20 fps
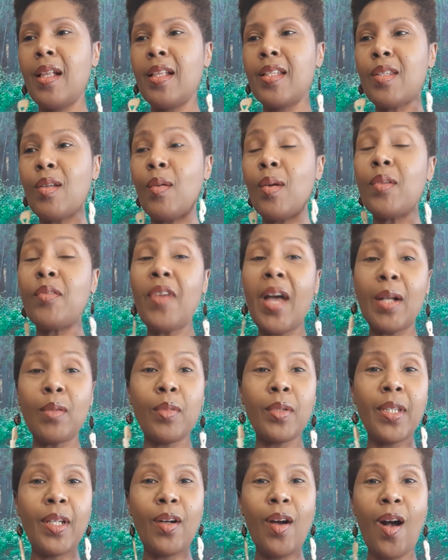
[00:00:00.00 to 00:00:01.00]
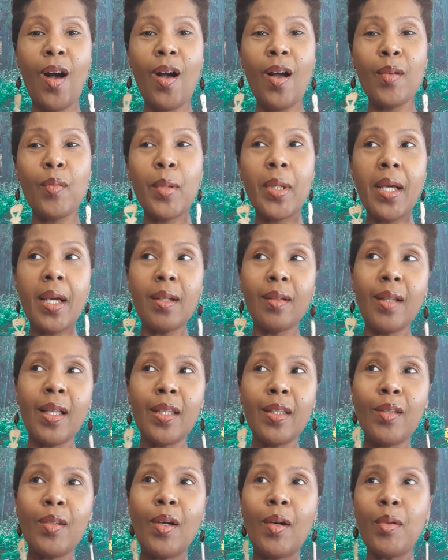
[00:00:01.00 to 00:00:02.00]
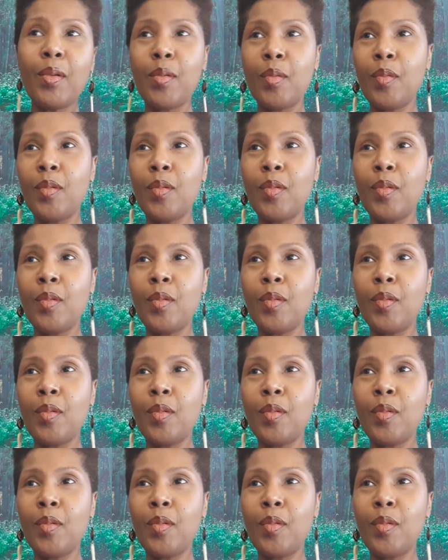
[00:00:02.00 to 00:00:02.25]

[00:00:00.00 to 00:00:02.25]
So in fact, when there are, we kind of like you know